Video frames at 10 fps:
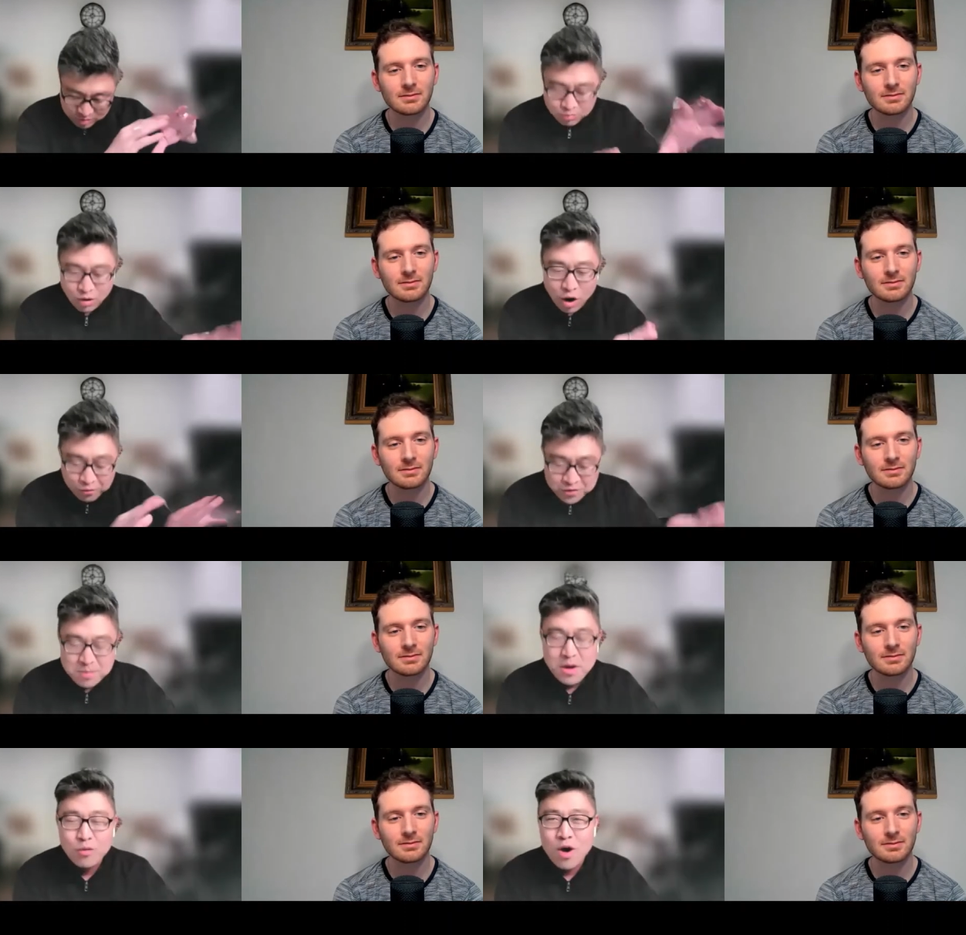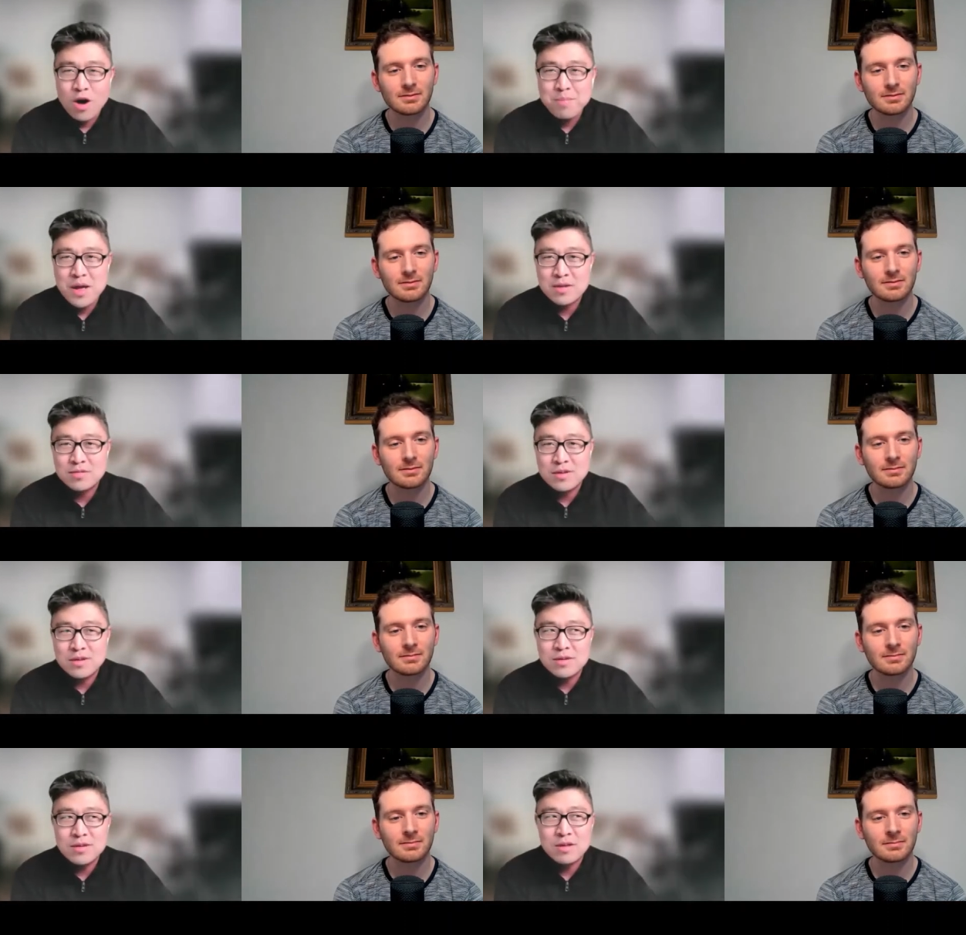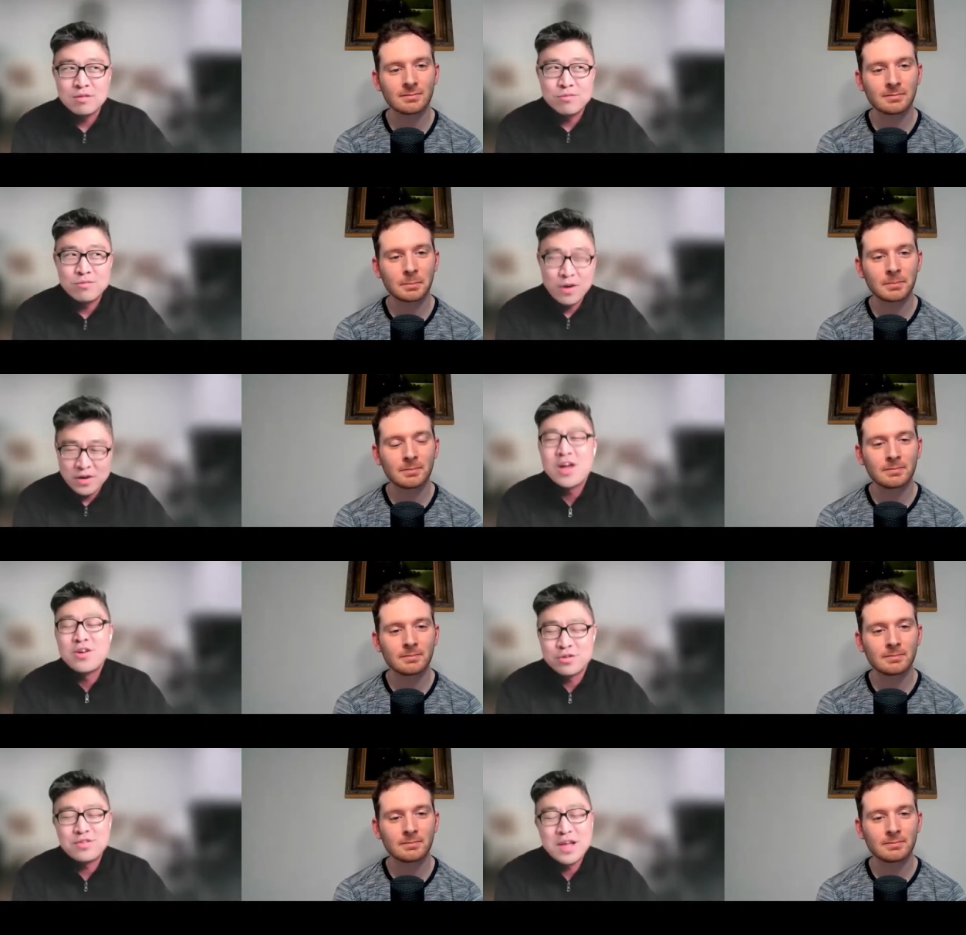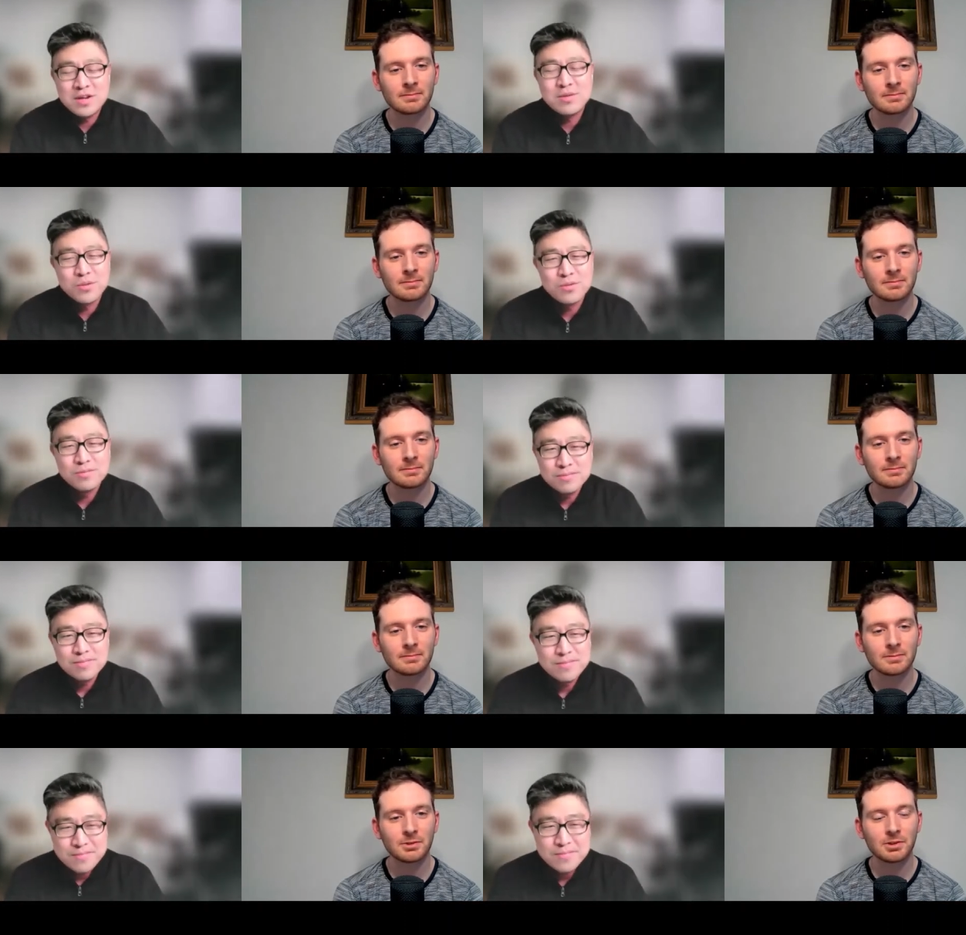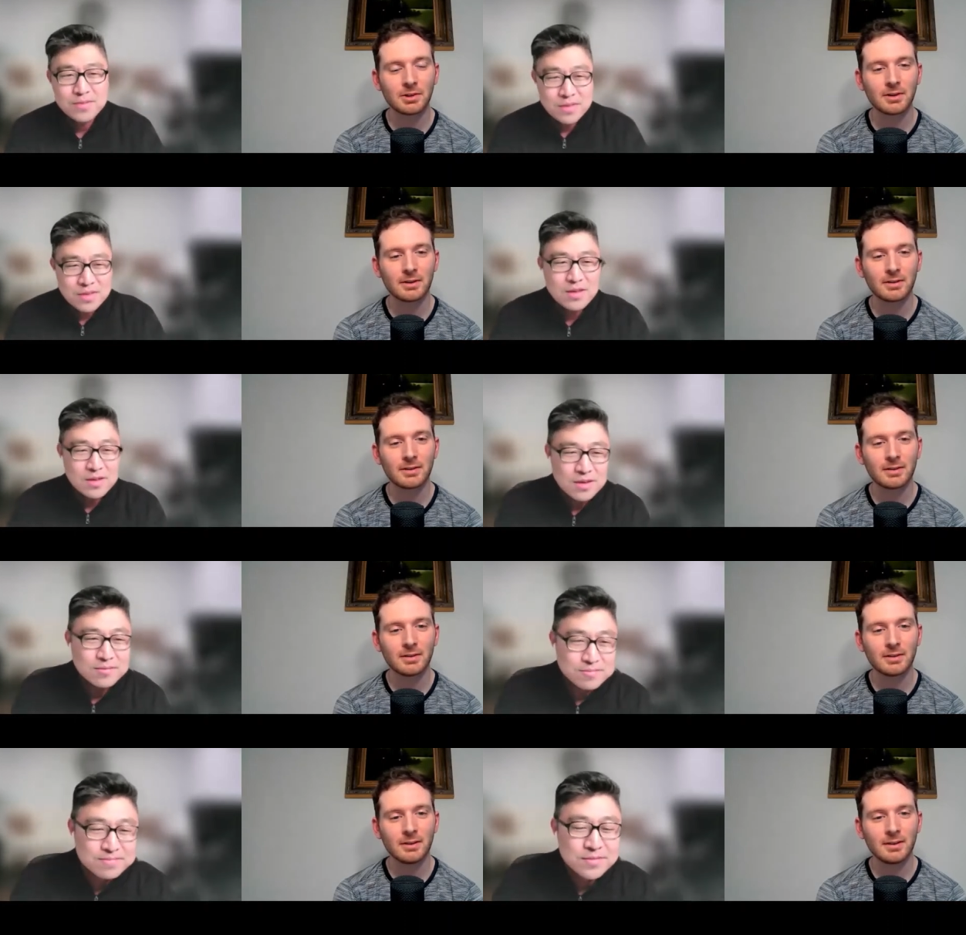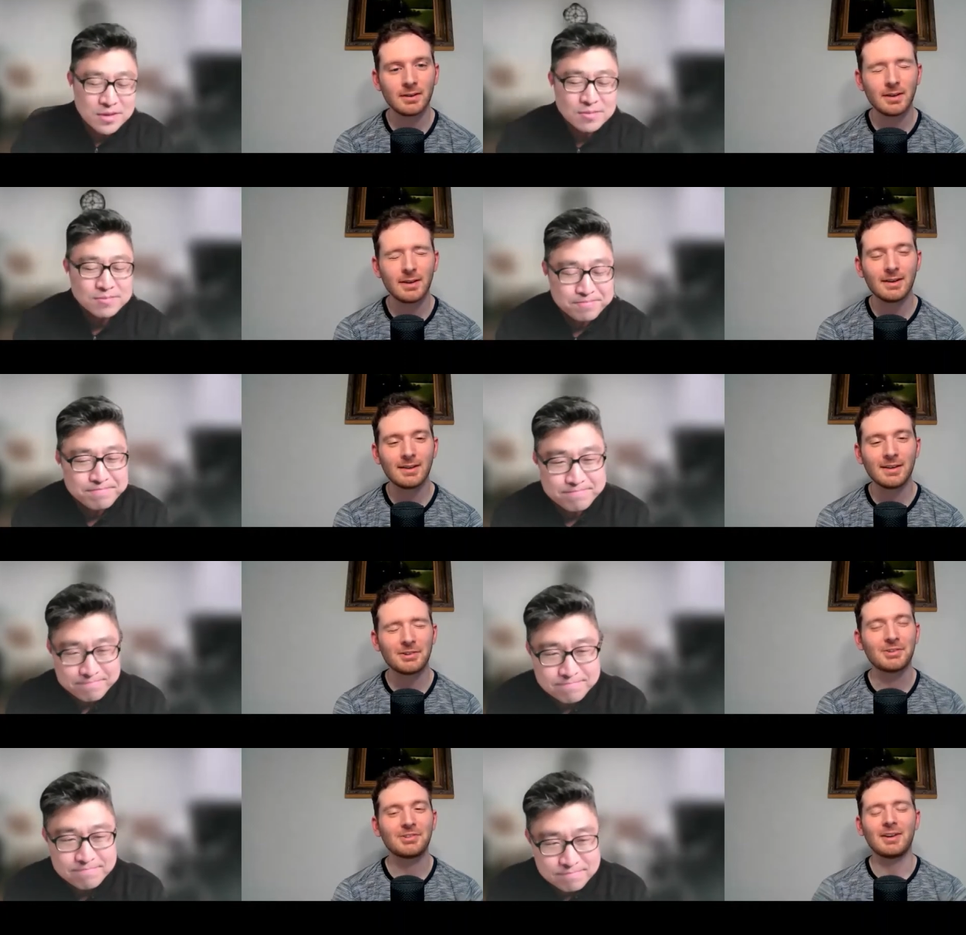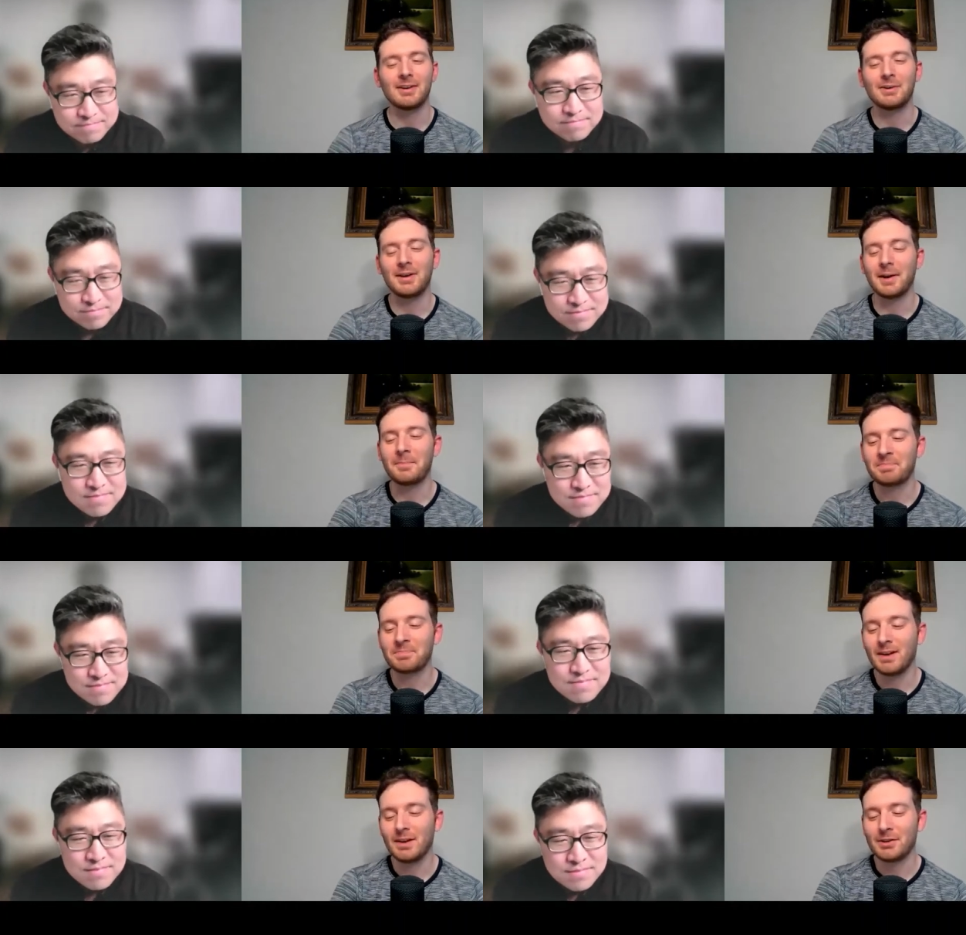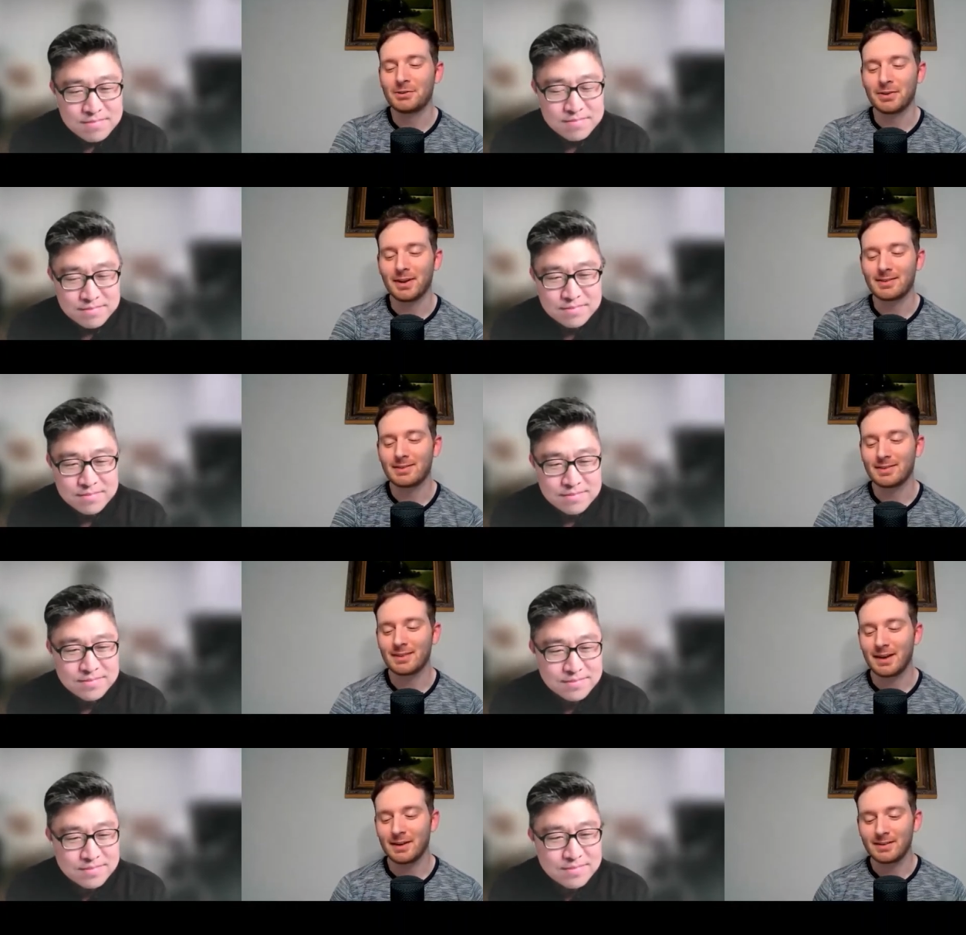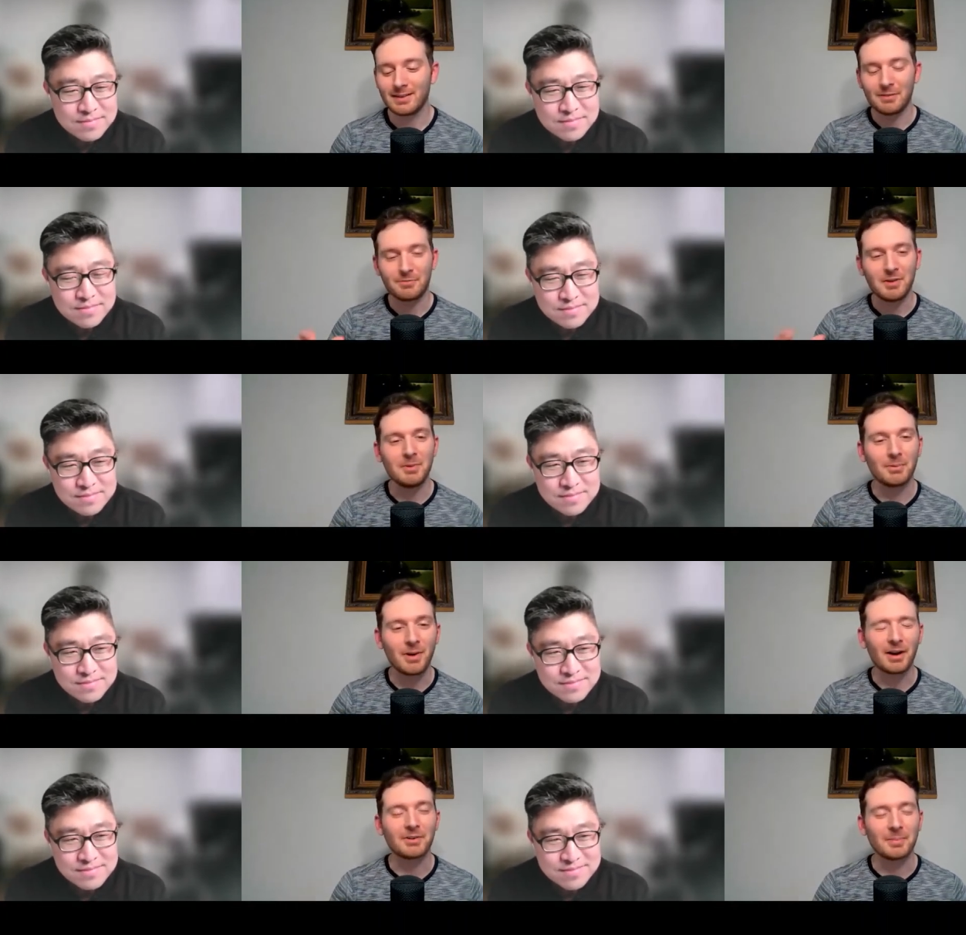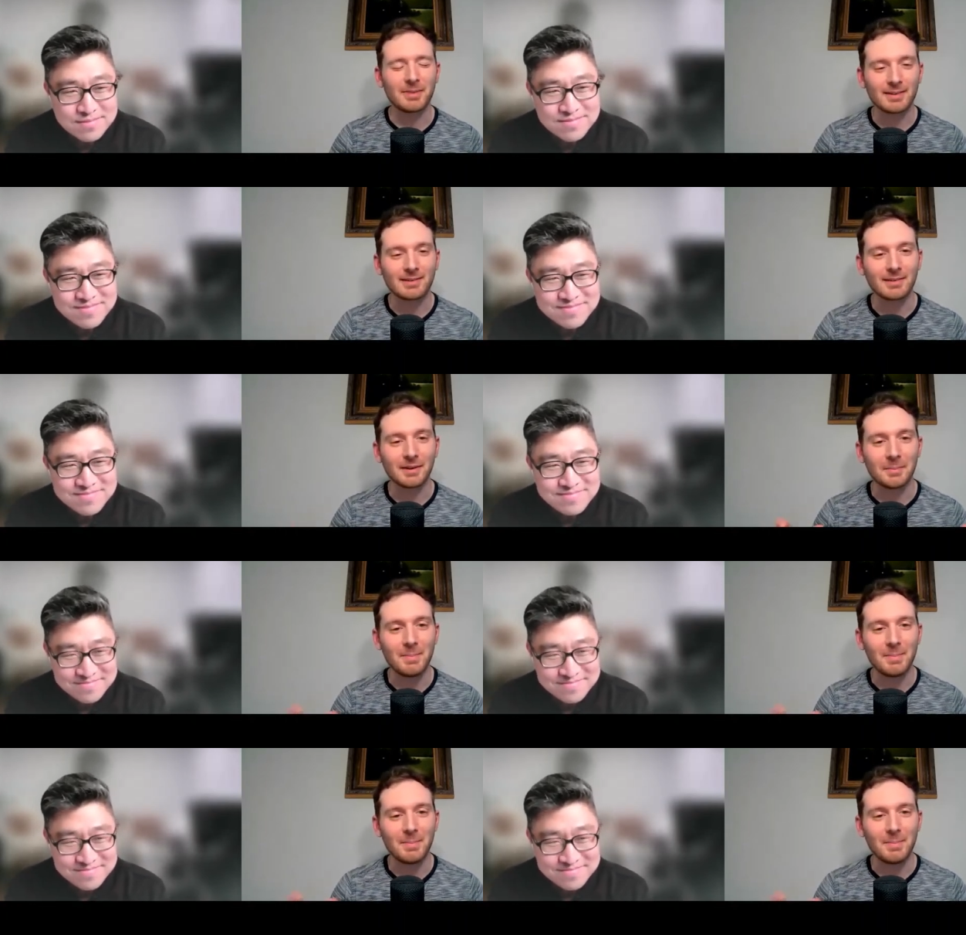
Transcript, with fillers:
Speaker 1: this all female rock band scene is very understandable.
Speaker 2: Sure. Interesting. Okay. So that's that that female rock group. That's their